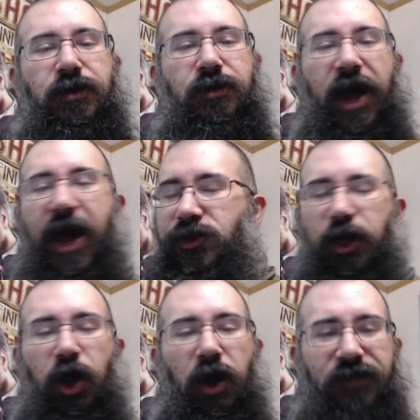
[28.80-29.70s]

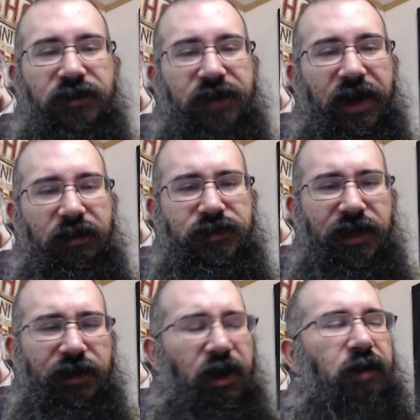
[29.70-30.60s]
actually off that day and I was
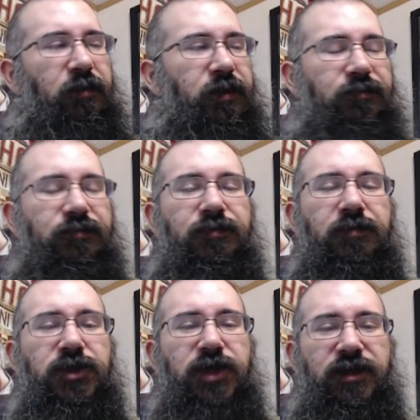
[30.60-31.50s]
like, oh, let
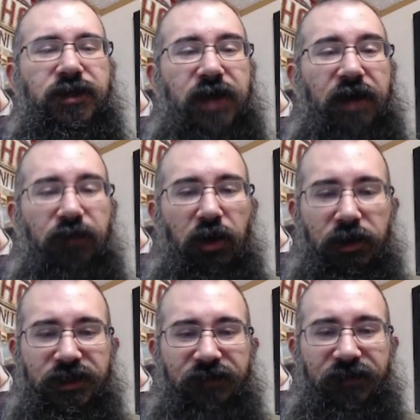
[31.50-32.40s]
me check the dev
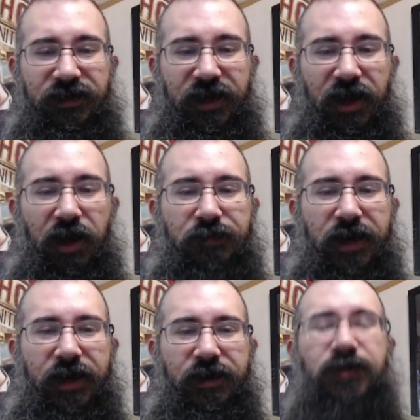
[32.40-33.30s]
log, see if anything
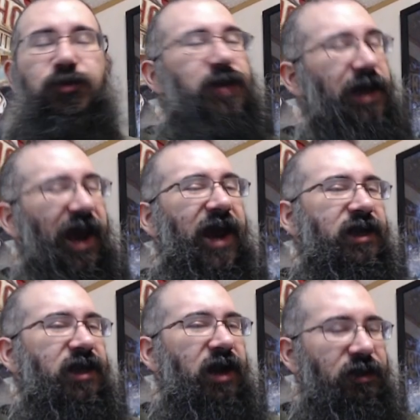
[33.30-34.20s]
updated. This was like 8
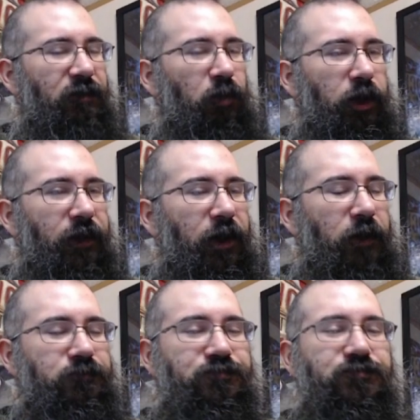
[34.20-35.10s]
o'clock in the morning
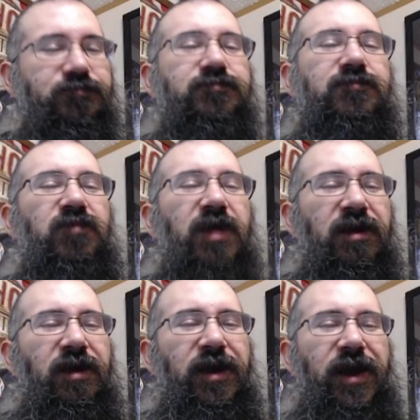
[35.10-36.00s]
though,
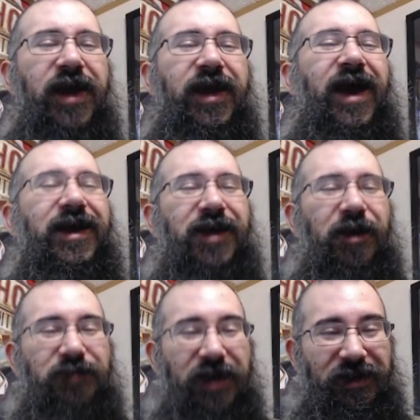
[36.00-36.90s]
and it hadn't
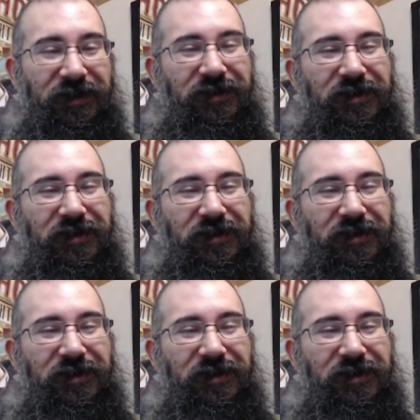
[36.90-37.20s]
updated.